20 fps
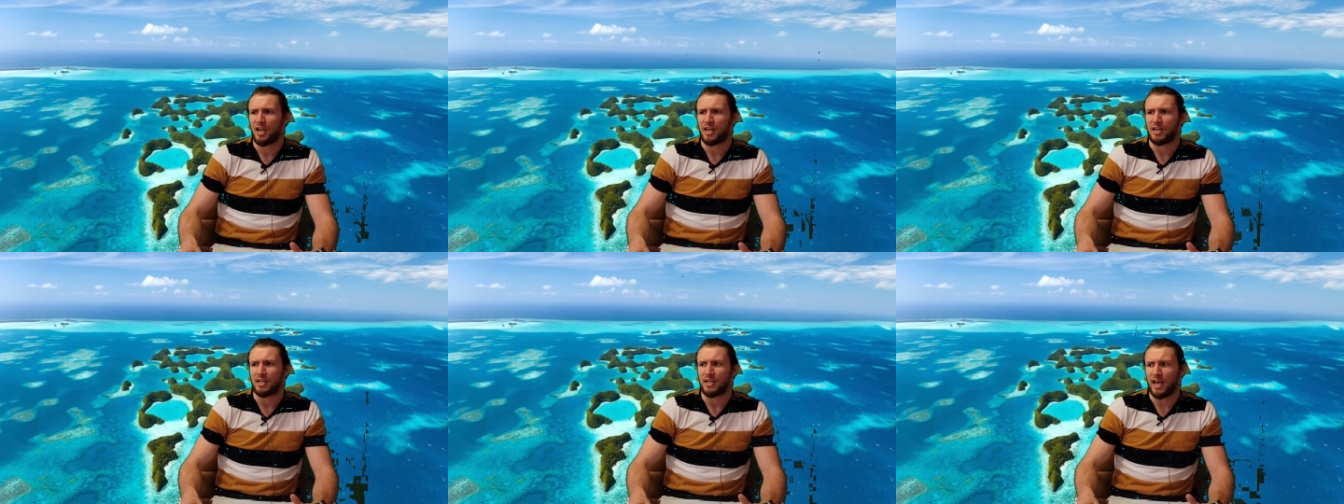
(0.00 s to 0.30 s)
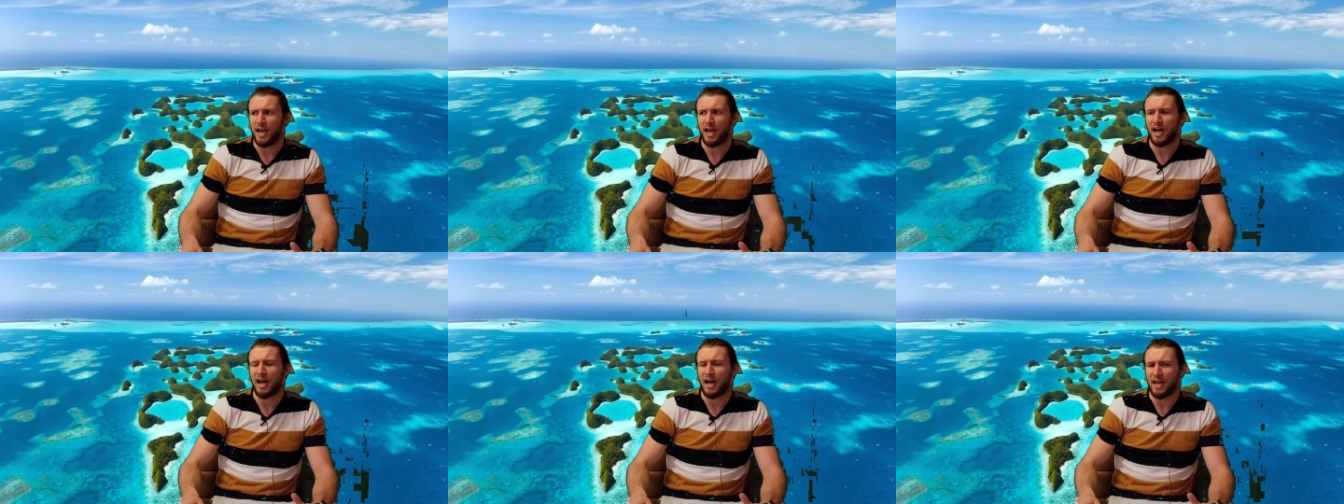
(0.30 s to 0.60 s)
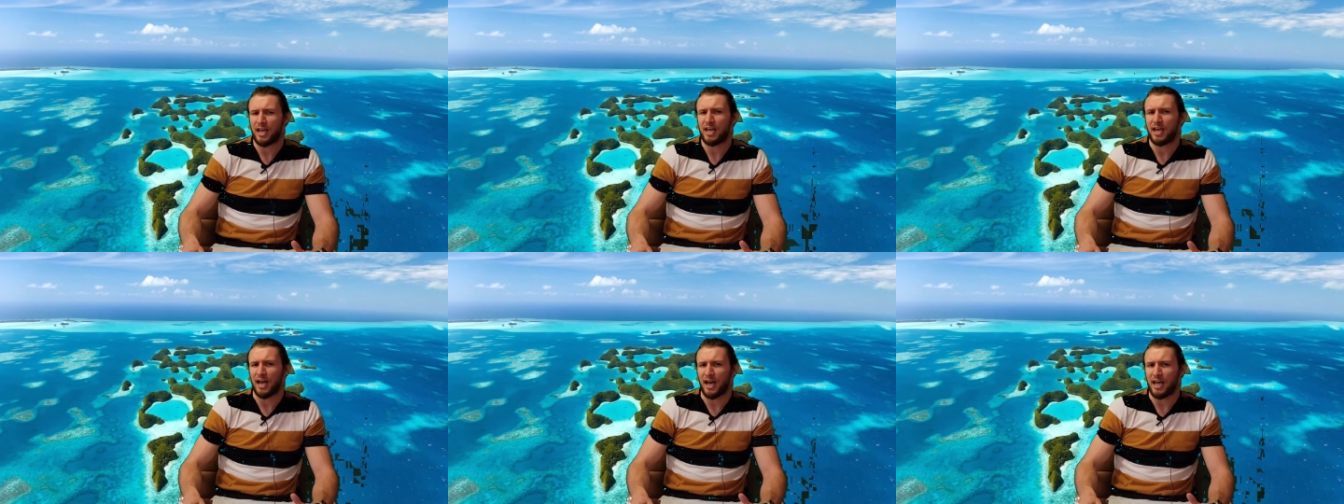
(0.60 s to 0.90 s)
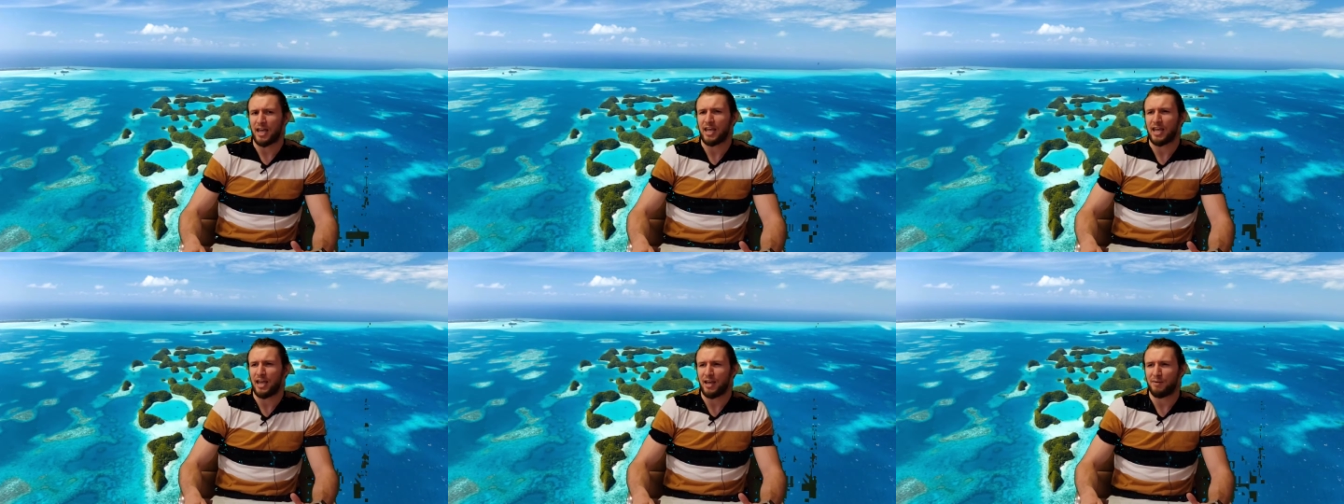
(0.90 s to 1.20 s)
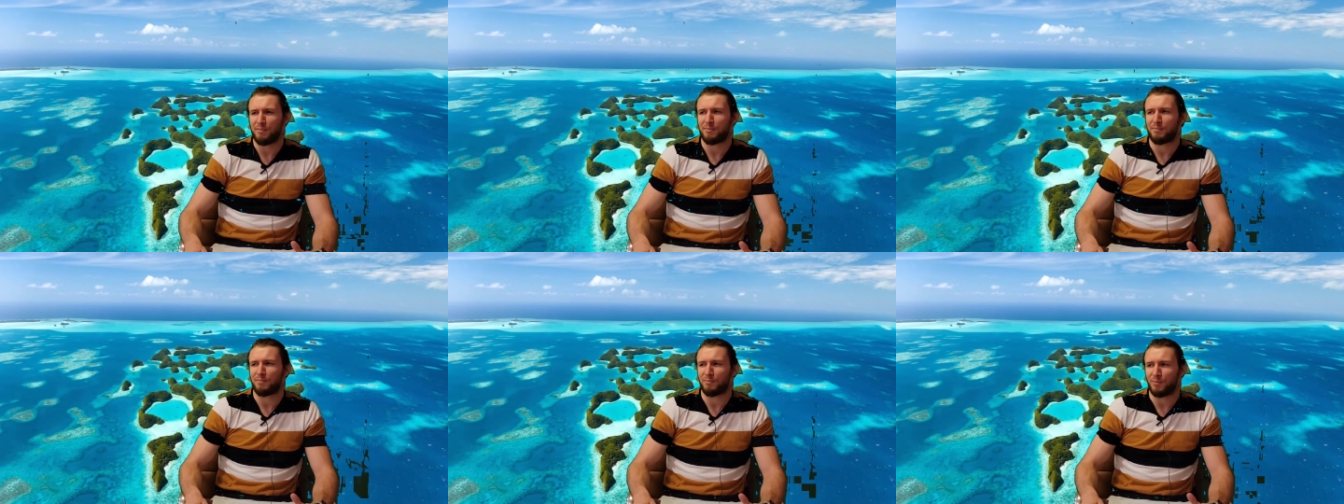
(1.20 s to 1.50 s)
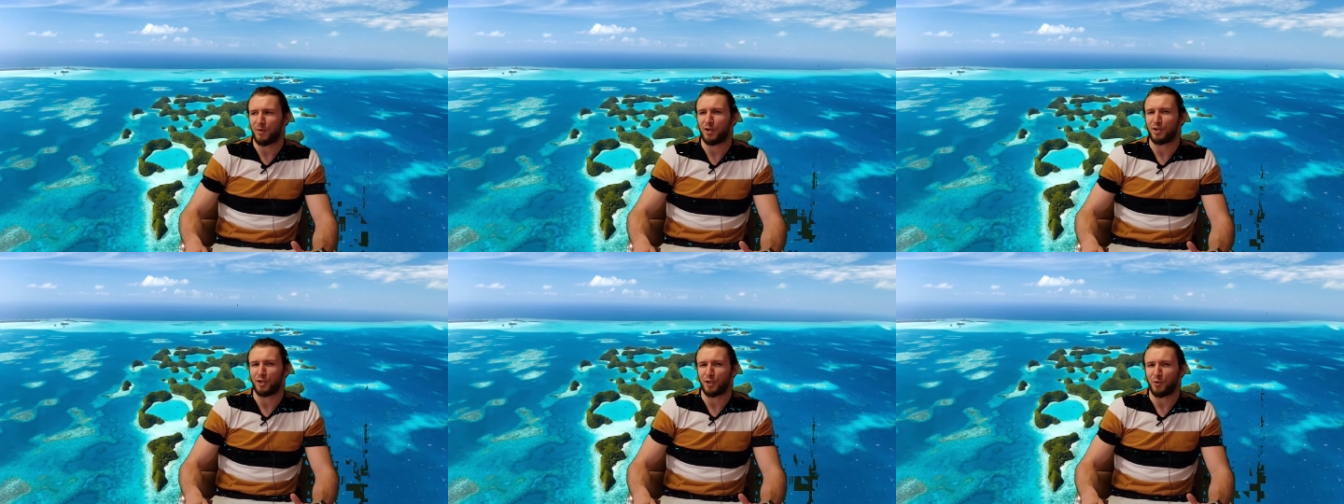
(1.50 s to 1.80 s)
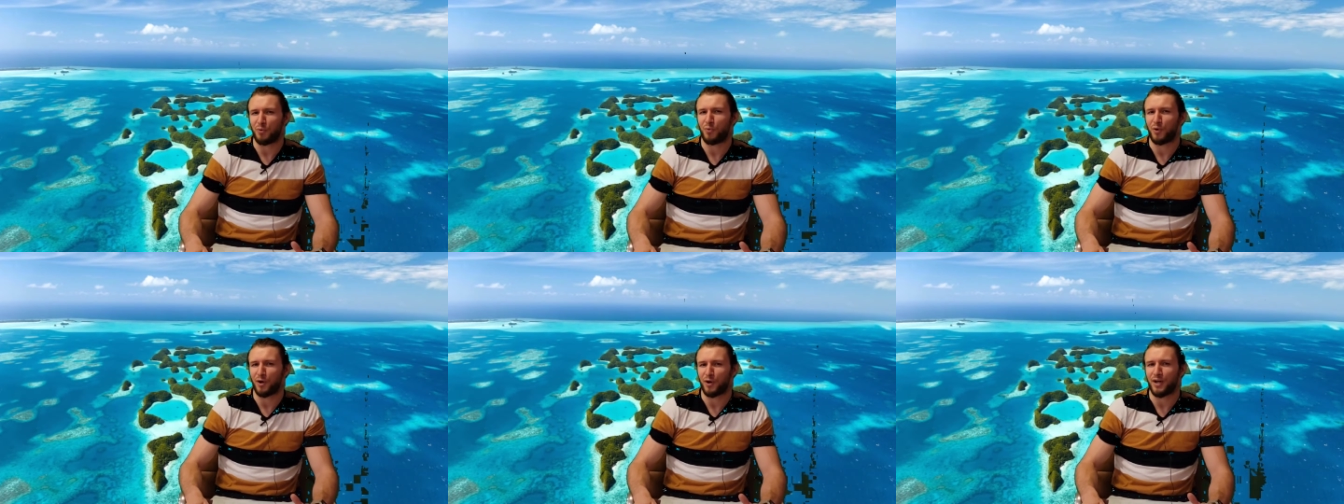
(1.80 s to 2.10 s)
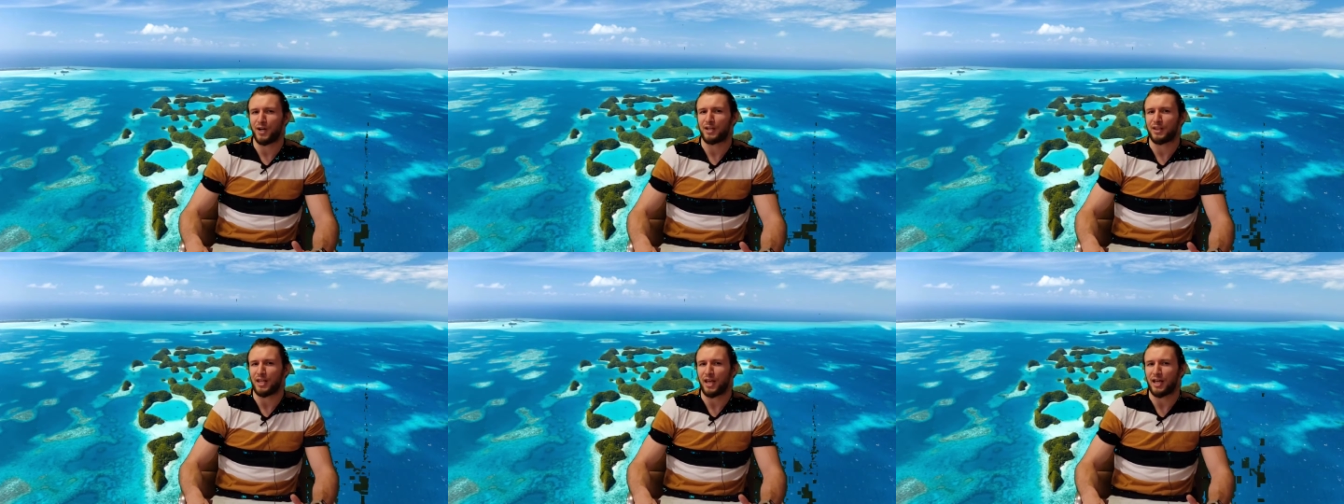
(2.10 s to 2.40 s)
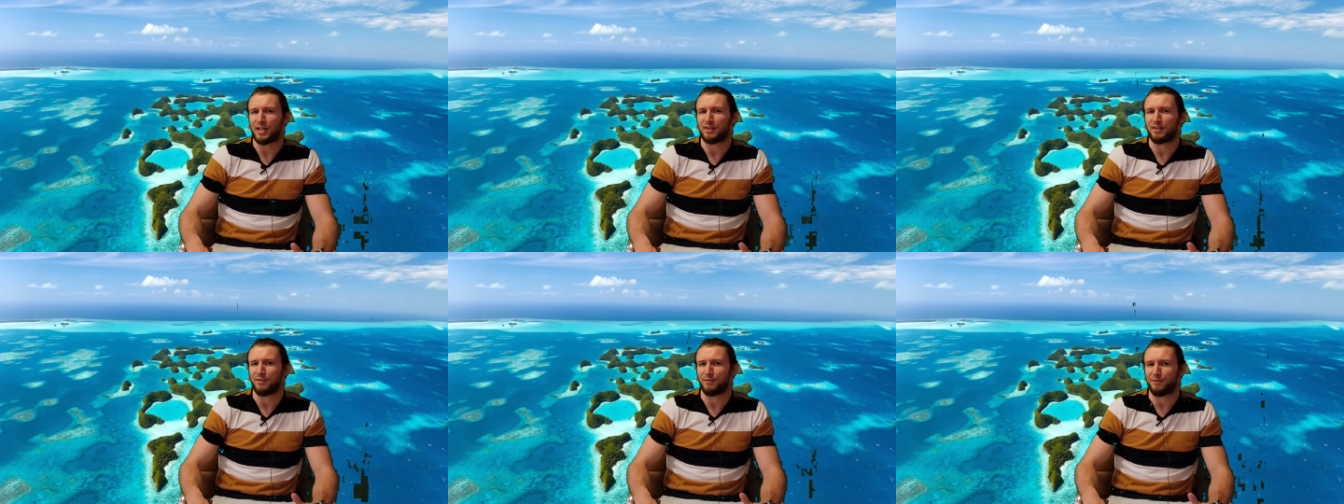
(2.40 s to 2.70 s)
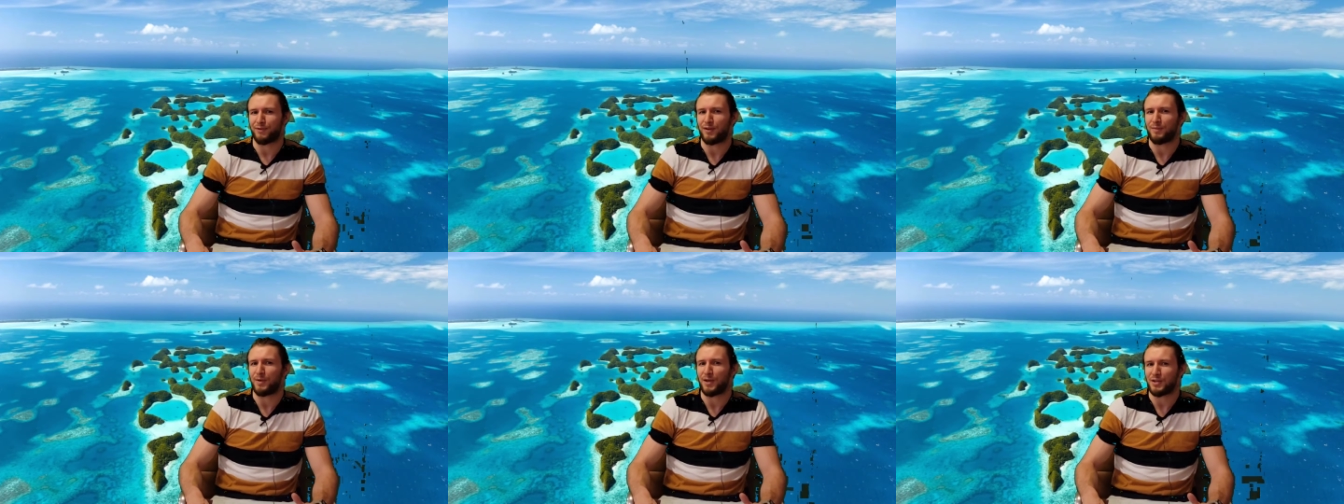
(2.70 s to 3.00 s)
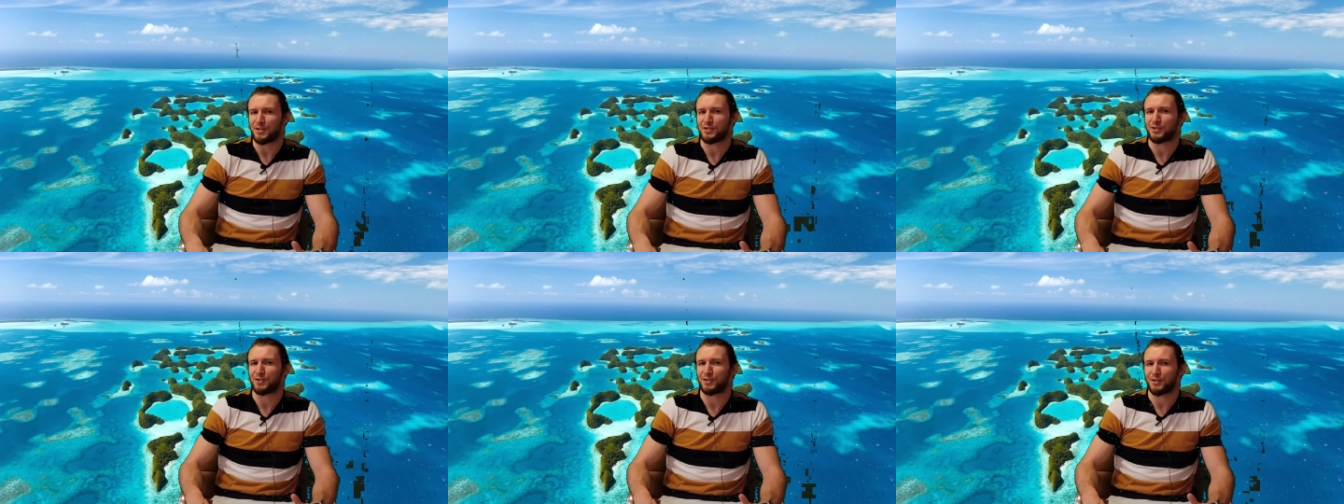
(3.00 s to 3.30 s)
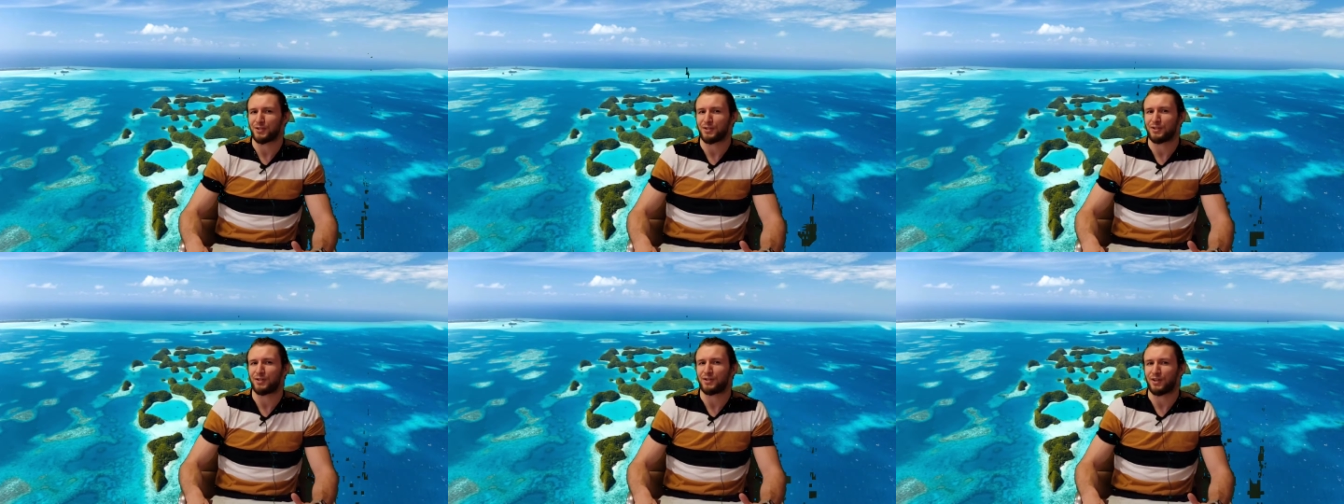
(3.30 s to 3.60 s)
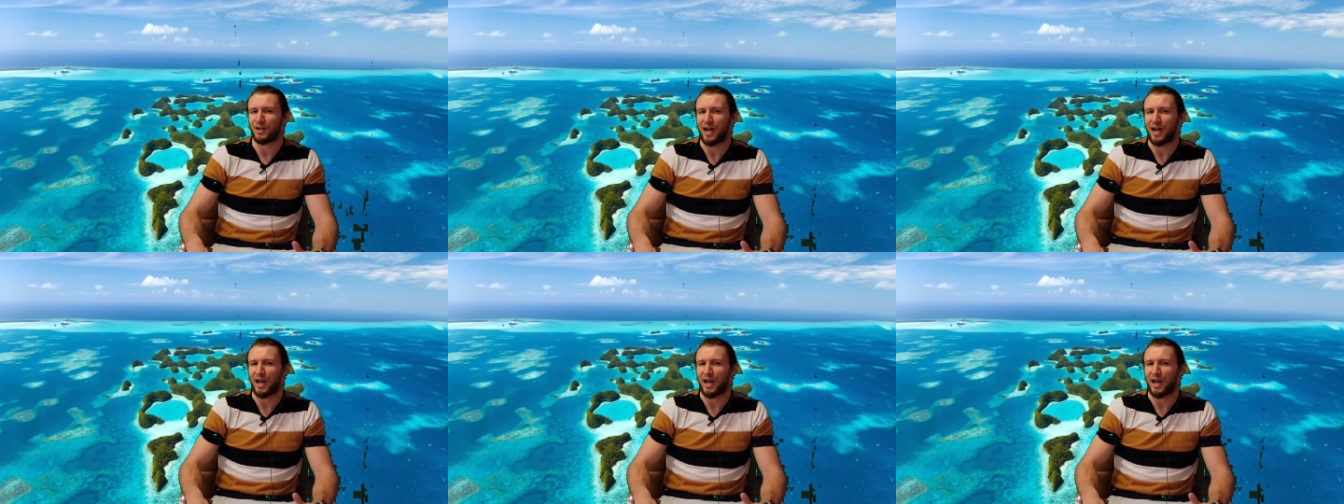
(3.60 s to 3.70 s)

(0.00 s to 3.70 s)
yeah, I am a little worried that the females are